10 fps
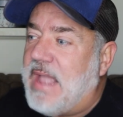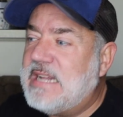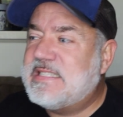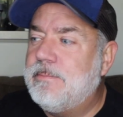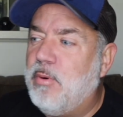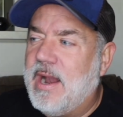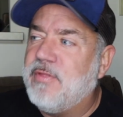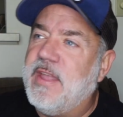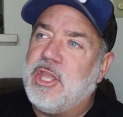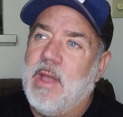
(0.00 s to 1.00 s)
at some point I
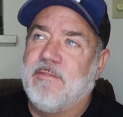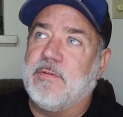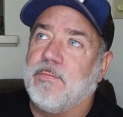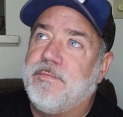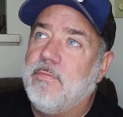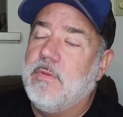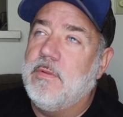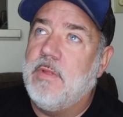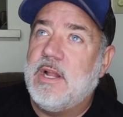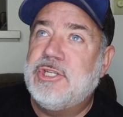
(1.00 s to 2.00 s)
think you have to
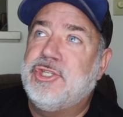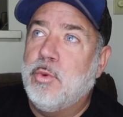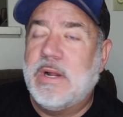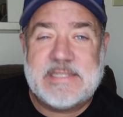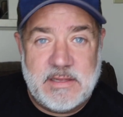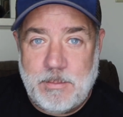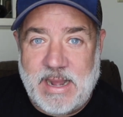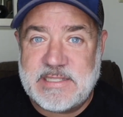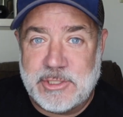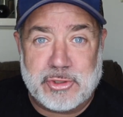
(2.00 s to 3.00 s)
do what's in the
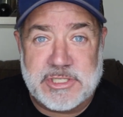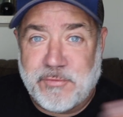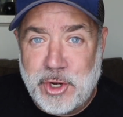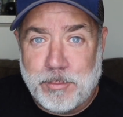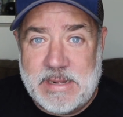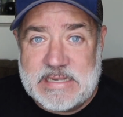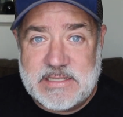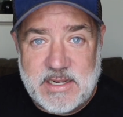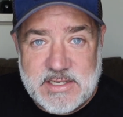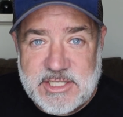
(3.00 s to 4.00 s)
best interest for your
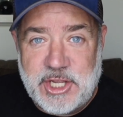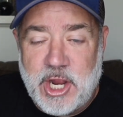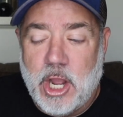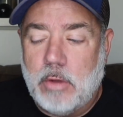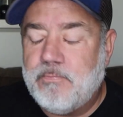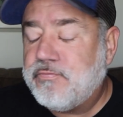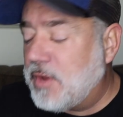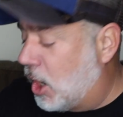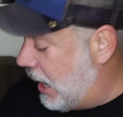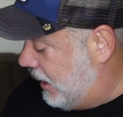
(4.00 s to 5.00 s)
business, you know?
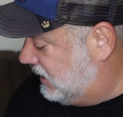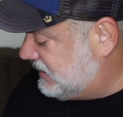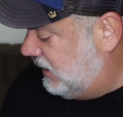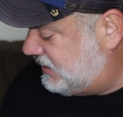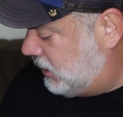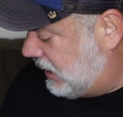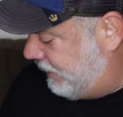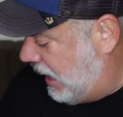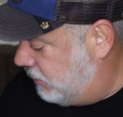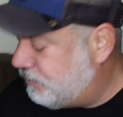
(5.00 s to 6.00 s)
Okay, so let's talk
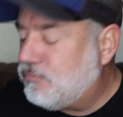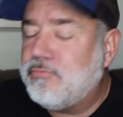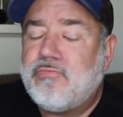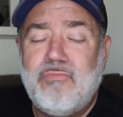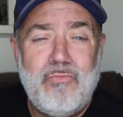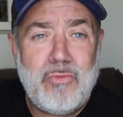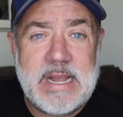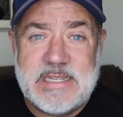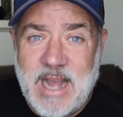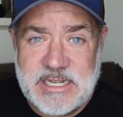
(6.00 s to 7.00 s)
about
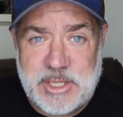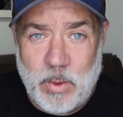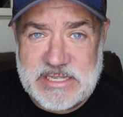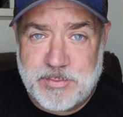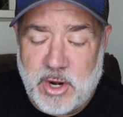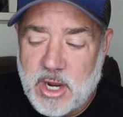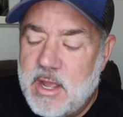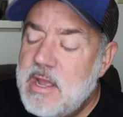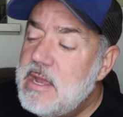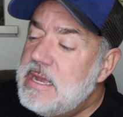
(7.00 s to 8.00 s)
Tati Westbrook.
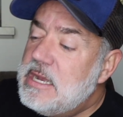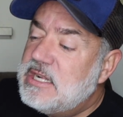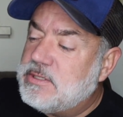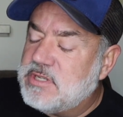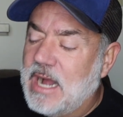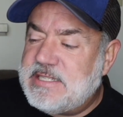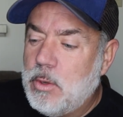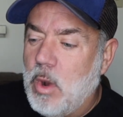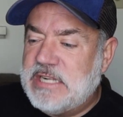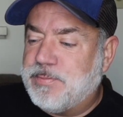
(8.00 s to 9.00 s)
So Tati
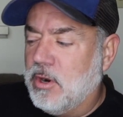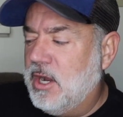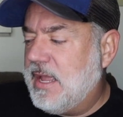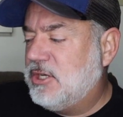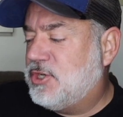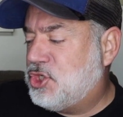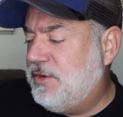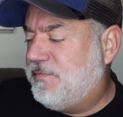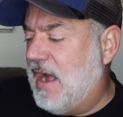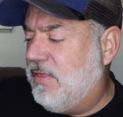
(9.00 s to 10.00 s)
Westbrook, she
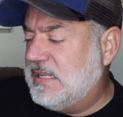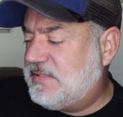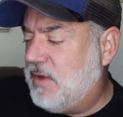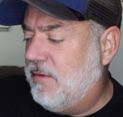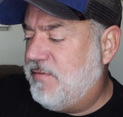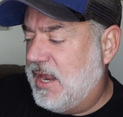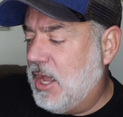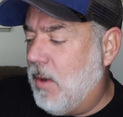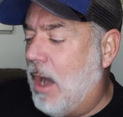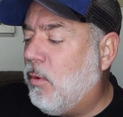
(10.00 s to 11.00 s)
fed this a uh,
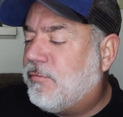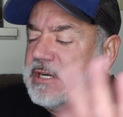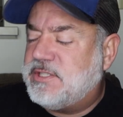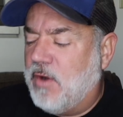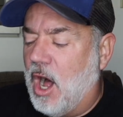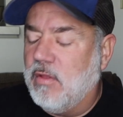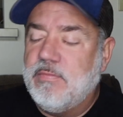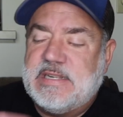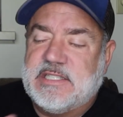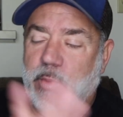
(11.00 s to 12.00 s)
video out. Well, first of all,
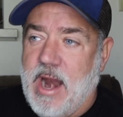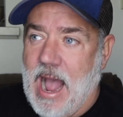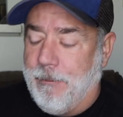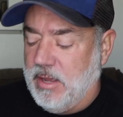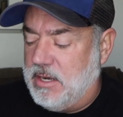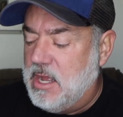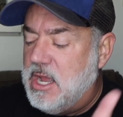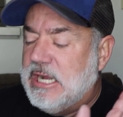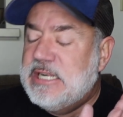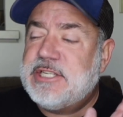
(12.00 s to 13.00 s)
this is what happened.
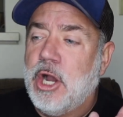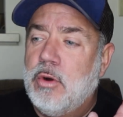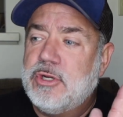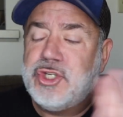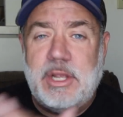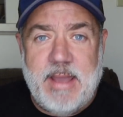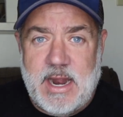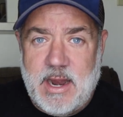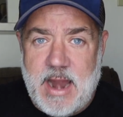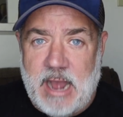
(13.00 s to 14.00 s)
So she made
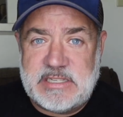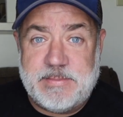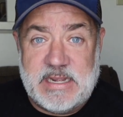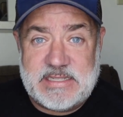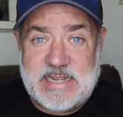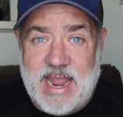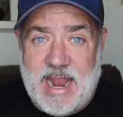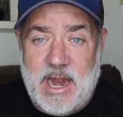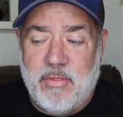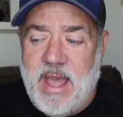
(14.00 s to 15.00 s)
an announcement
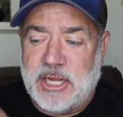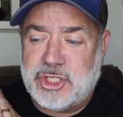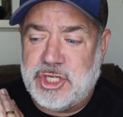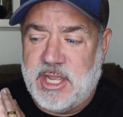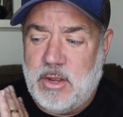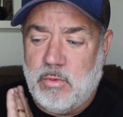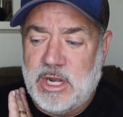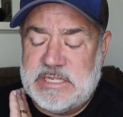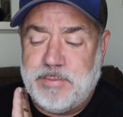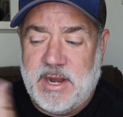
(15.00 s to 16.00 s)
saying that she
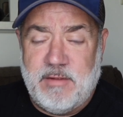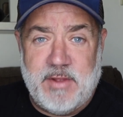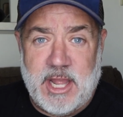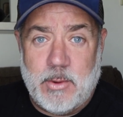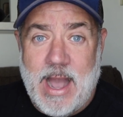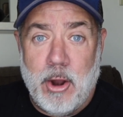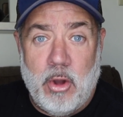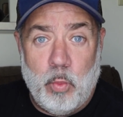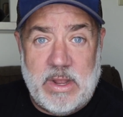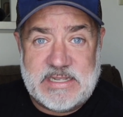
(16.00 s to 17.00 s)
was putting a video out
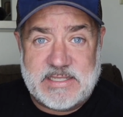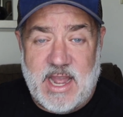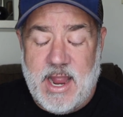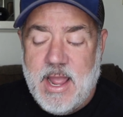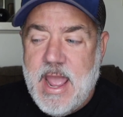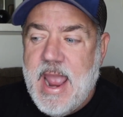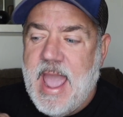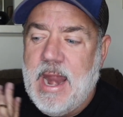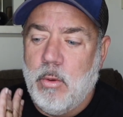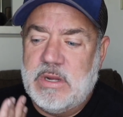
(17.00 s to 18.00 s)
on Wednesday,
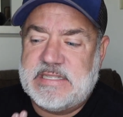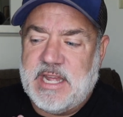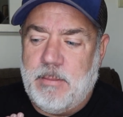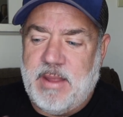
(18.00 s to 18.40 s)
and it was going to